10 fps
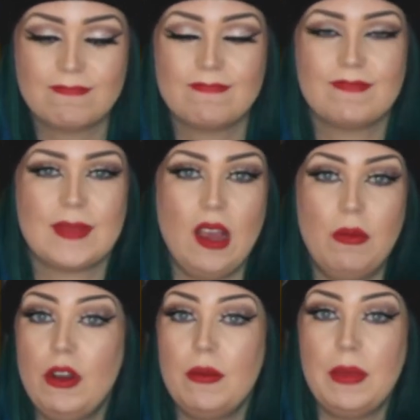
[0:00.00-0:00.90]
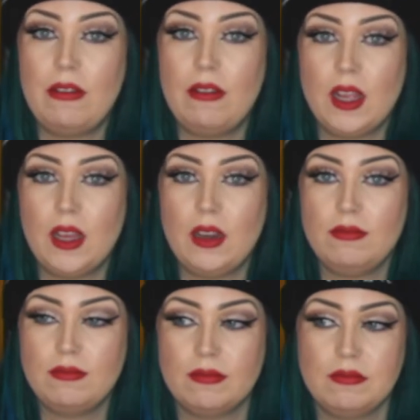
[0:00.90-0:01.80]
I'm not American.
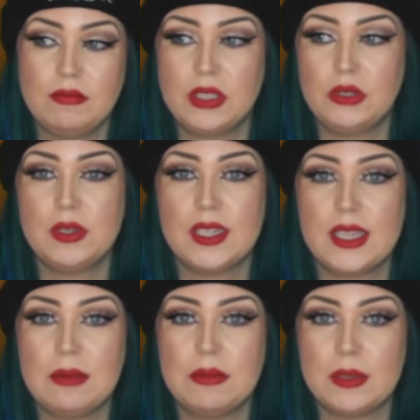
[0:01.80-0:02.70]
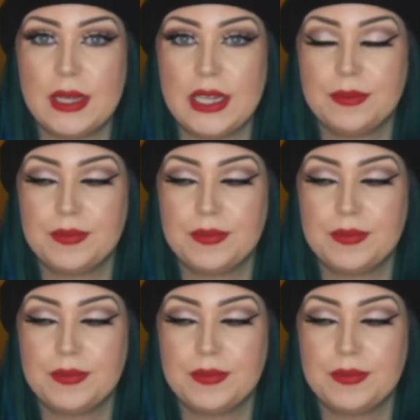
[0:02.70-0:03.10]
It's all the same to me.